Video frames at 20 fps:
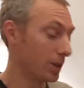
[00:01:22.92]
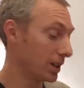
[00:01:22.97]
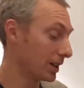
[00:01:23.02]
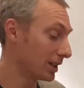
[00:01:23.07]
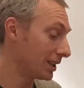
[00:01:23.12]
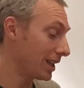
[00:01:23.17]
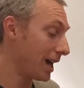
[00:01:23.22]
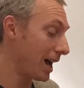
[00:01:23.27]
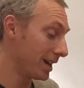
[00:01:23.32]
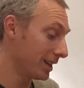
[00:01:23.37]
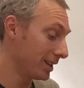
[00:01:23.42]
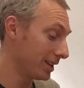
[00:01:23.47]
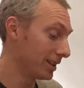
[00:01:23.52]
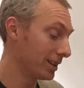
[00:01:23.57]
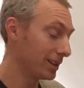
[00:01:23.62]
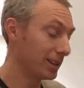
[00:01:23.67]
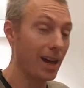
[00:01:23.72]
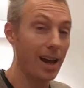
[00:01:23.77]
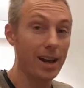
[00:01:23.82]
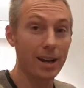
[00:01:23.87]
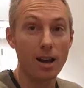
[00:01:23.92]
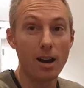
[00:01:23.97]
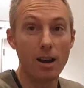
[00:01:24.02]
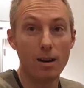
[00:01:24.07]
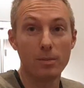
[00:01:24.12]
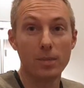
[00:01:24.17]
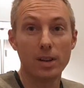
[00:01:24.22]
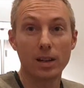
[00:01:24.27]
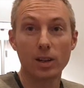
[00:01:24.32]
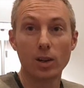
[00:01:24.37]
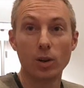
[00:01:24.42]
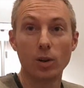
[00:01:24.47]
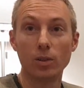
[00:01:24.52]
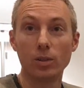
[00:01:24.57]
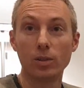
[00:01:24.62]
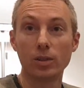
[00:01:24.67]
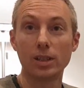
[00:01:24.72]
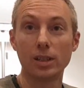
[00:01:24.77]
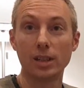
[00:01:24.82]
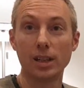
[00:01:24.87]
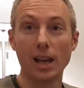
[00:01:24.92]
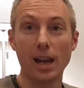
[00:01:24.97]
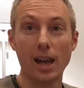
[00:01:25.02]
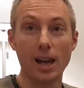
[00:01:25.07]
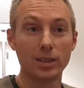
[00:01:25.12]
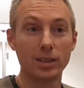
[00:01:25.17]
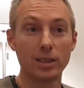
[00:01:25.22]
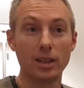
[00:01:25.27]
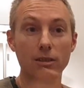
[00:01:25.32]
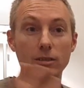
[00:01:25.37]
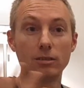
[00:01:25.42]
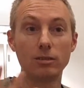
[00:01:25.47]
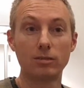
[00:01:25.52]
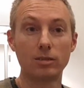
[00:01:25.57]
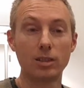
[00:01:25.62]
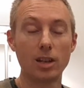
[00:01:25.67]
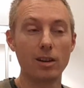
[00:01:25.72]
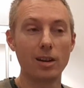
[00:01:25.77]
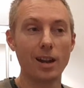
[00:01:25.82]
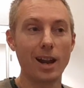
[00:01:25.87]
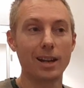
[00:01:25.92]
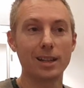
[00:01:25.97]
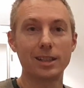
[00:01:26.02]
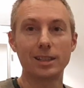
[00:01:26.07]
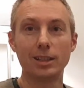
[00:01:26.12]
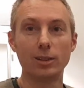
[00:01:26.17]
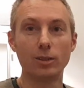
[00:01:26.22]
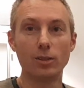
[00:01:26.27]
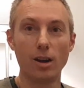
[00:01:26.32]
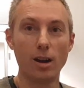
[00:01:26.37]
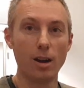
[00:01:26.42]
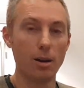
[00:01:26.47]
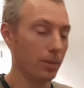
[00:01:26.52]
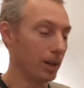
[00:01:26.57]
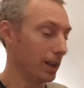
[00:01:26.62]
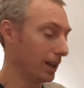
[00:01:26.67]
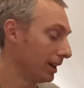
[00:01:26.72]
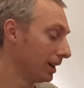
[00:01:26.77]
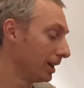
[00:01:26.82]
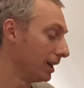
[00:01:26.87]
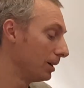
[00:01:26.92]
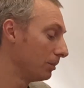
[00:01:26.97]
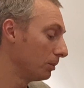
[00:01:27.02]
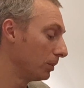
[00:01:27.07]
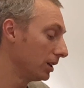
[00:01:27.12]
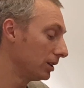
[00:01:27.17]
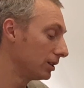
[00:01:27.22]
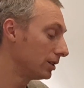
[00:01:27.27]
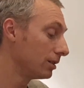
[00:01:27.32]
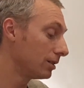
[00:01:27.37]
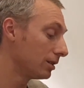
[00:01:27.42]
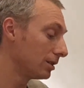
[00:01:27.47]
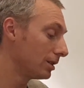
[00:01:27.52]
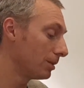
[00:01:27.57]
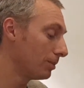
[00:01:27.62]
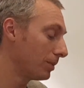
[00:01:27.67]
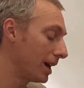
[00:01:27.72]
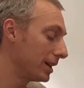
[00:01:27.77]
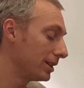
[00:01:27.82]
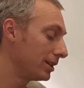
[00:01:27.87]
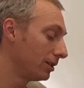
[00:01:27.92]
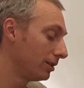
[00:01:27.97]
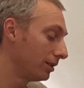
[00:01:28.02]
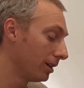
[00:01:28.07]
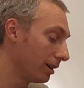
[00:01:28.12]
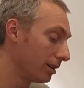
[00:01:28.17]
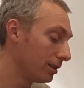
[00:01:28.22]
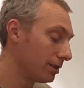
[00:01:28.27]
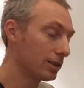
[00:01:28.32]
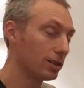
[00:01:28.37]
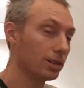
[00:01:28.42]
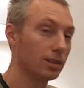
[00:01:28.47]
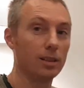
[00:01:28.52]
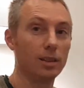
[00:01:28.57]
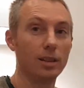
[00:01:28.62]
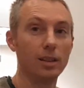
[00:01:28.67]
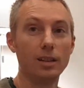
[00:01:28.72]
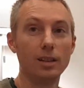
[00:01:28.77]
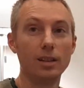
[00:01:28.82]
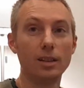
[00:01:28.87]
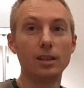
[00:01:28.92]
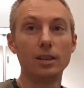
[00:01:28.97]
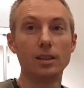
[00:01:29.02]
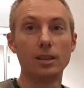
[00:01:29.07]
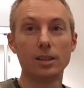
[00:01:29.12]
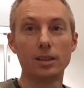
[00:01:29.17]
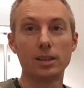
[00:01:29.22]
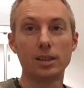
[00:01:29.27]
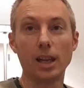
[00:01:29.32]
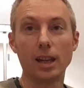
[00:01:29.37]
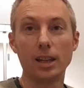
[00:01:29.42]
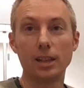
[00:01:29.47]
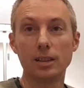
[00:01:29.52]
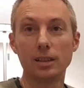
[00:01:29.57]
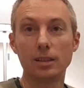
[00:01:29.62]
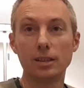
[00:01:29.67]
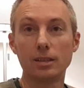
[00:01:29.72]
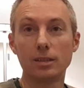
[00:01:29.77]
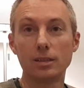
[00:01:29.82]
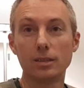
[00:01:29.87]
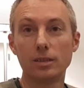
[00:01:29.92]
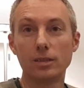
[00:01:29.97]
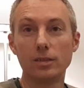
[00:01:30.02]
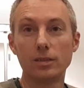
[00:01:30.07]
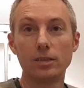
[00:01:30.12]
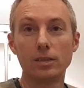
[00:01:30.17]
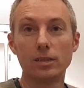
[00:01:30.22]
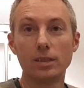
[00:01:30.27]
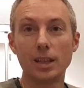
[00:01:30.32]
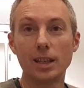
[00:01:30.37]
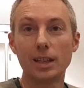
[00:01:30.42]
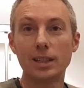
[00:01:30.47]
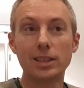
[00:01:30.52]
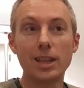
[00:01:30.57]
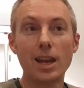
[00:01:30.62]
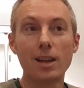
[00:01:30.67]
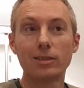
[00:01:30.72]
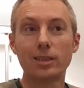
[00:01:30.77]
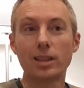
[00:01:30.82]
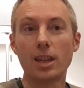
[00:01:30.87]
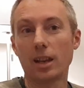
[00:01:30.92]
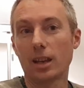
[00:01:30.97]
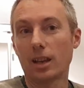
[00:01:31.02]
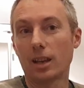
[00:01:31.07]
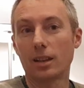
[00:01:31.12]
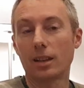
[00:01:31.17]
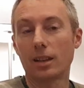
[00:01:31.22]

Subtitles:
Because that can't be a chord. It has no tonality or harmony. But as soon as you play 2 notes, then it sounds like